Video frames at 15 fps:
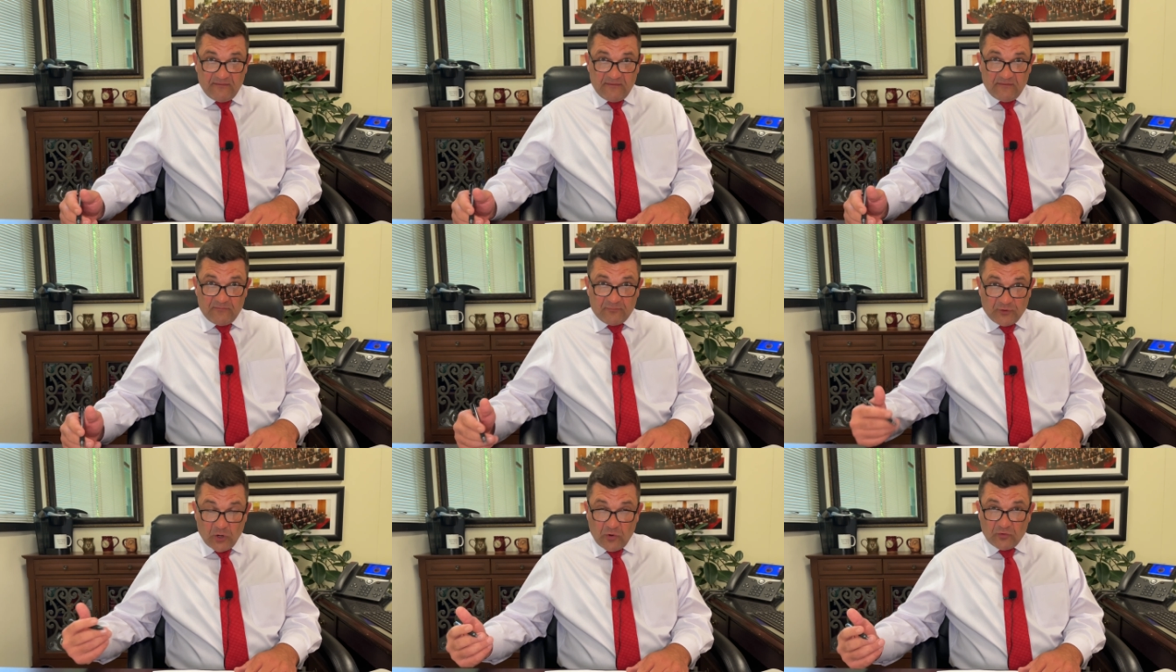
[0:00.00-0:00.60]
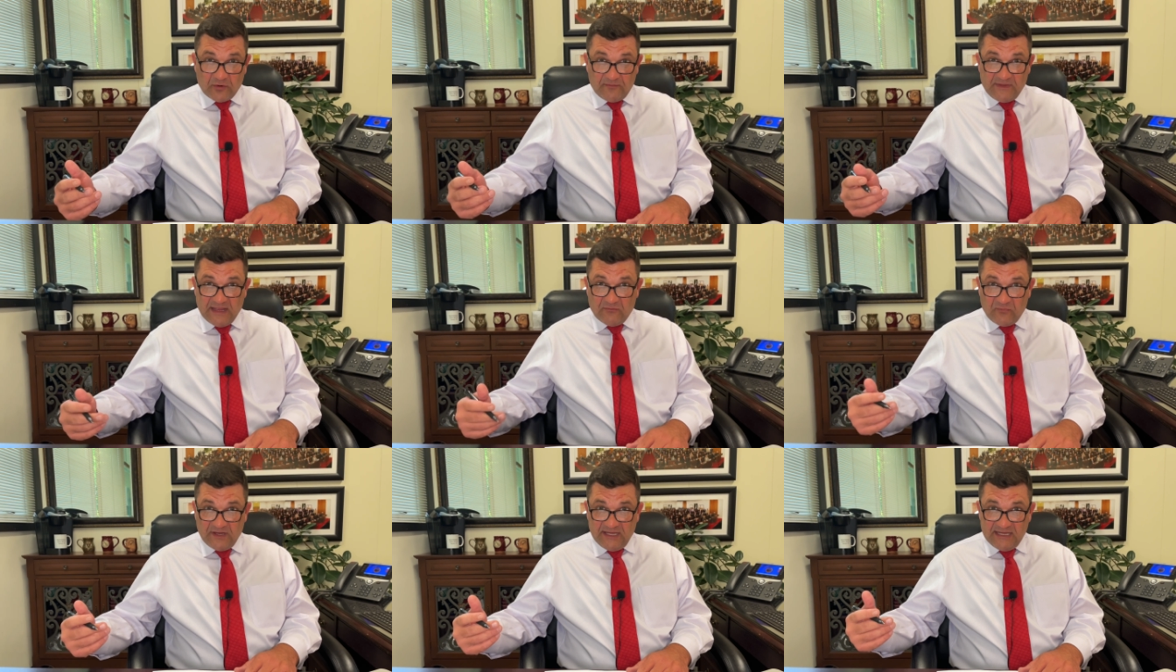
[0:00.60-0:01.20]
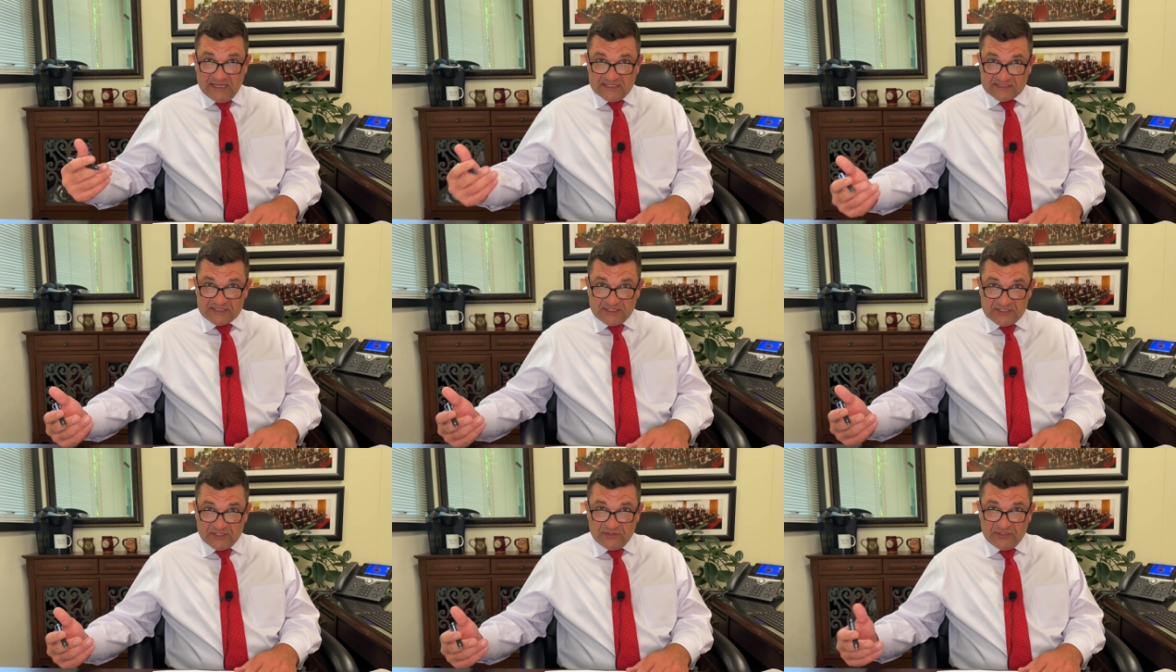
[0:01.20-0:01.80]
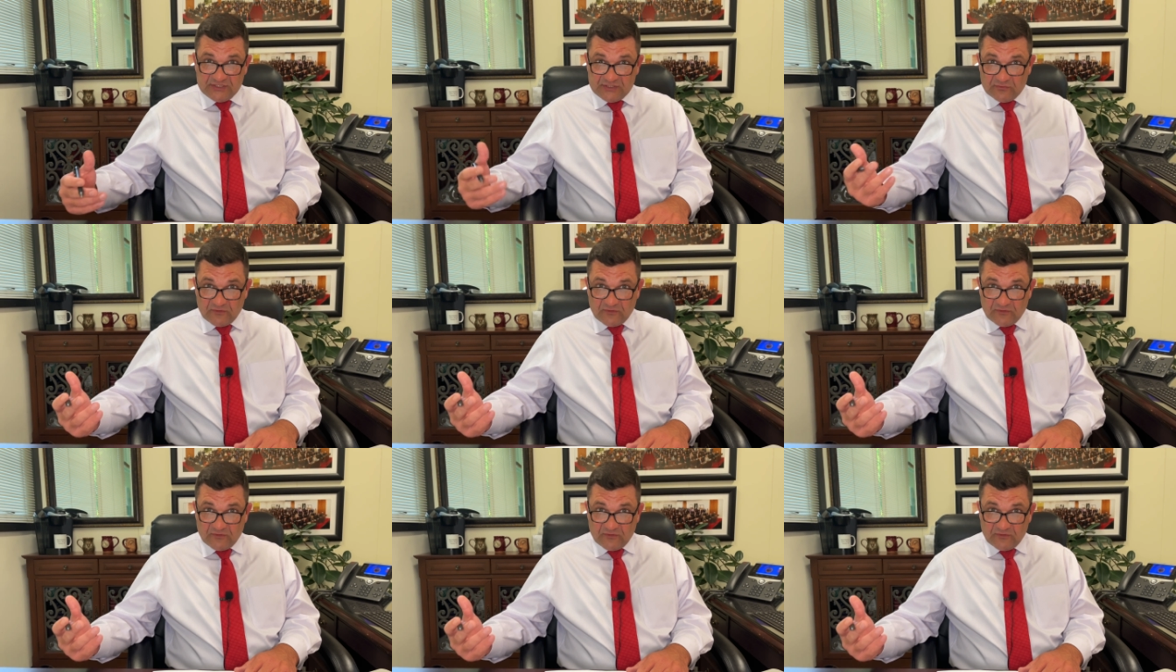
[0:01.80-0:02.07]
program that we instituted to